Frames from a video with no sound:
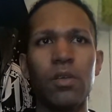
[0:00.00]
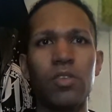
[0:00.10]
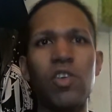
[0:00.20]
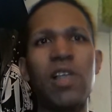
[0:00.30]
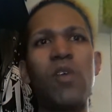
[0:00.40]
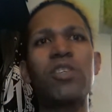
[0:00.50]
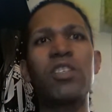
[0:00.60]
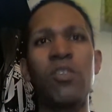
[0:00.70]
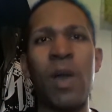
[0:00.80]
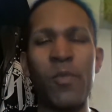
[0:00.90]
So now let's
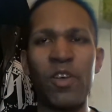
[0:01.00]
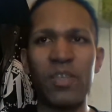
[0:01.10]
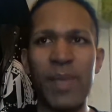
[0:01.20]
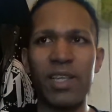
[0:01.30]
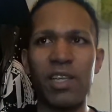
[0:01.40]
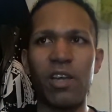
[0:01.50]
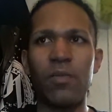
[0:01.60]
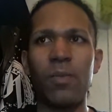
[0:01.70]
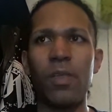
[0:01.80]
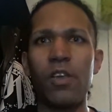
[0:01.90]
get to what happened on
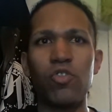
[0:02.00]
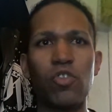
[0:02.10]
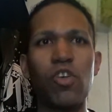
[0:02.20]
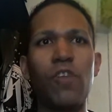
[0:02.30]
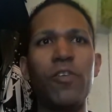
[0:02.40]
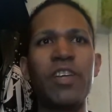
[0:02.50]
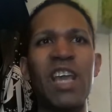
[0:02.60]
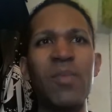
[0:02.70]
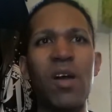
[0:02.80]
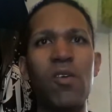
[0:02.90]
SmackDown. So Charlotte Flair
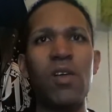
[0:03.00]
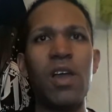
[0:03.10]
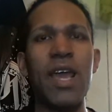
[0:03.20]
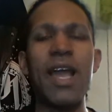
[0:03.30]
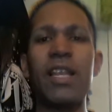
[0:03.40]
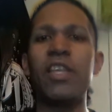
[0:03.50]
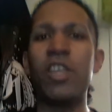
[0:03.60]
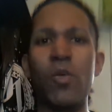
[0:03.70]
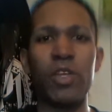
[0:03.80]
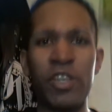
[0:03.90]
came out, and I
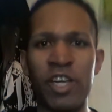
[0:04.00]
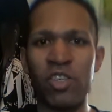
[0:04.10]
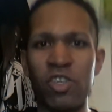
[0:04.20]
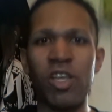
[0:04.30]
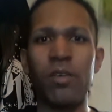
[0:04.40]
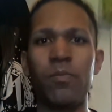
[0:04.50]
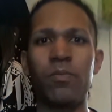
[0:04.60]
didn't care what she had to say.